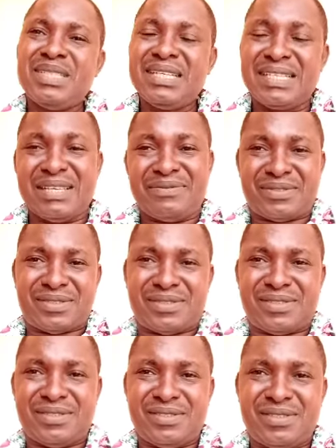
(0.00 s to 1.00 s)
gifts.
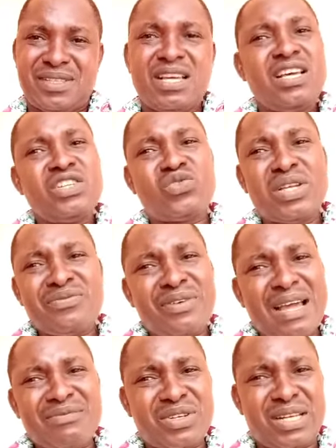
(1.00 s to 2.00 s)

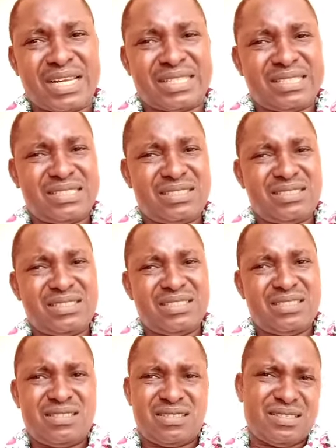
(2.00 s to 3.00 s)
$25
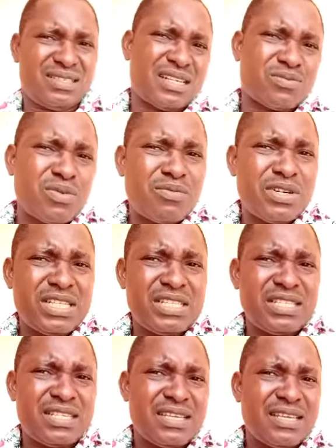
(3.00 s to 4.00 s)
is a small money?
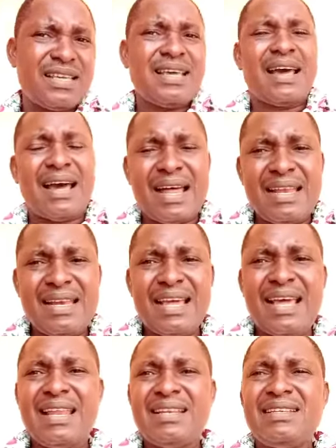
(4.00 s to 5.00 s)
And
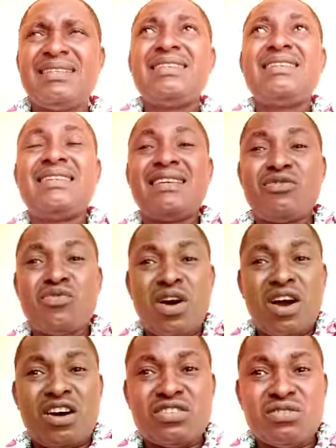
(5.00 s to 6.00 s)
then the
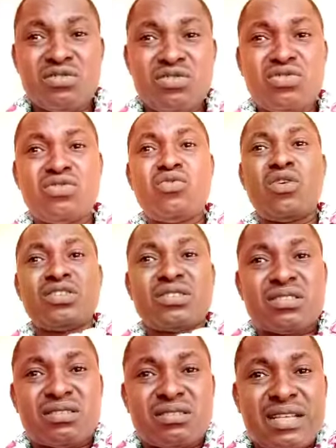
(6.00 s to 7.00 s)
one who
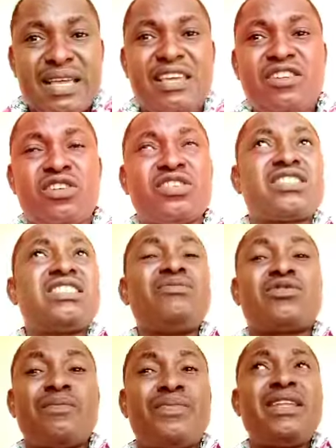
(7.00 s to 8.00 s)
was taking or seemed to
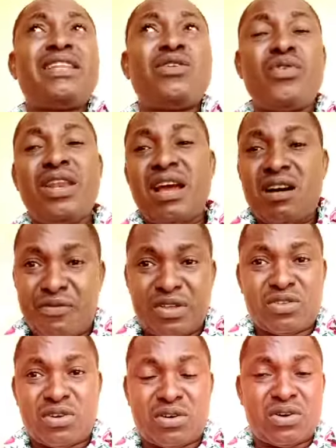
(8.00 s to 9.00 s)
be the winner of it
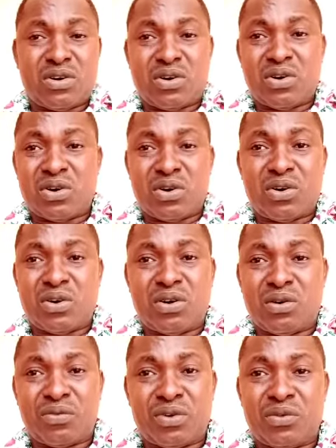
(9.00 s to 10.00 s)
or, or,
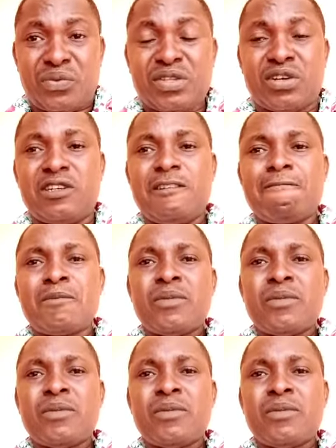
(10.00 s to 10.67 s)
or of, of it all